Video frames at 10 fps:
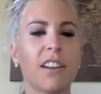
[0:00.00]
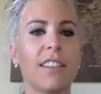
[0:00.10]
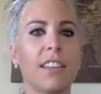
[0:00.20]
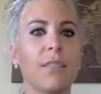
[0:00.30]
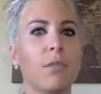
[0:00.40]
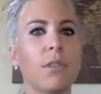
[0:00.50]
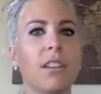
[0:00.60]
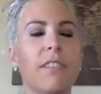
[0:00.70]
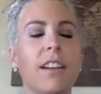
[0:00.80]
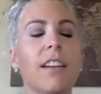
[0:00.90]
and I think it'd be
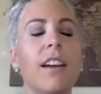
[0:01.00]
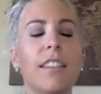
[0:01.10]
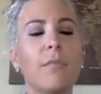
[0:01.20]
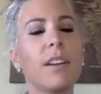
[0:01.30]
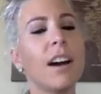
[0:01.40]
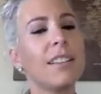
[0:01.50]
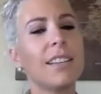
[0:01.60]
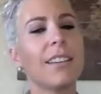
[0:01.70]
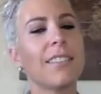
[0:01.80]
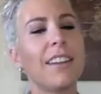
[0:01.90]
really fun. That'd be a hot
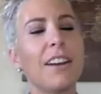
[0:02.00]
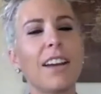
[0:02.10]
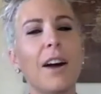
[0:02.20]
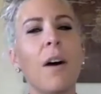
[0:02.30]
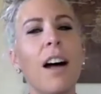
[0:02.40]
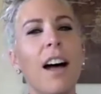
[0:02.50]
scene. There you go.